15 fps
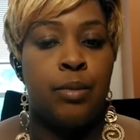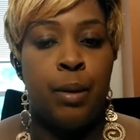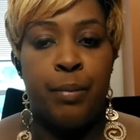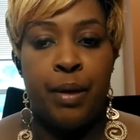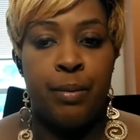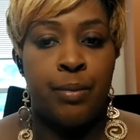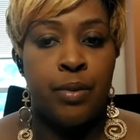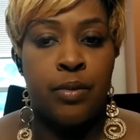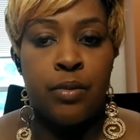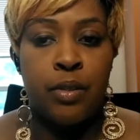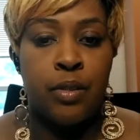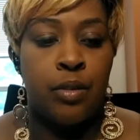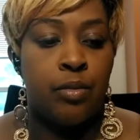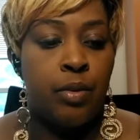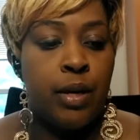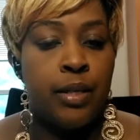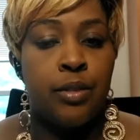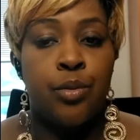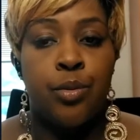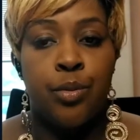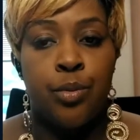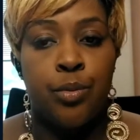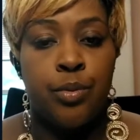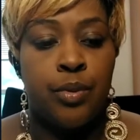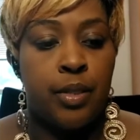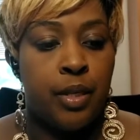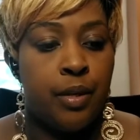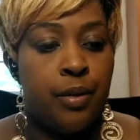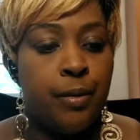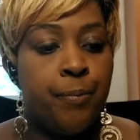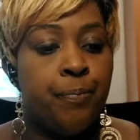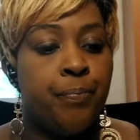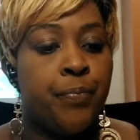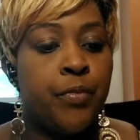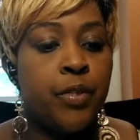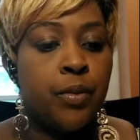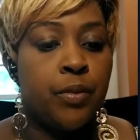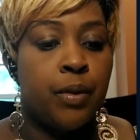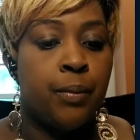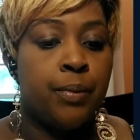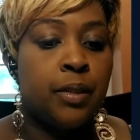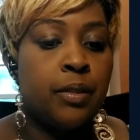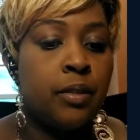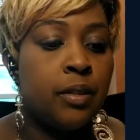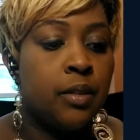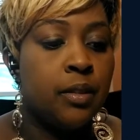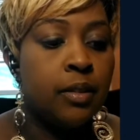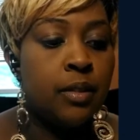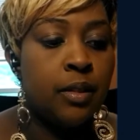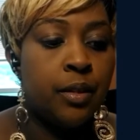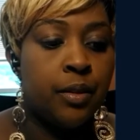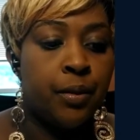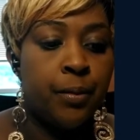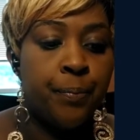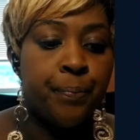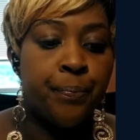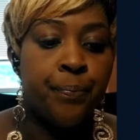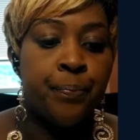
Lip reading: I'm able to send it right through Zelle. So something to consider.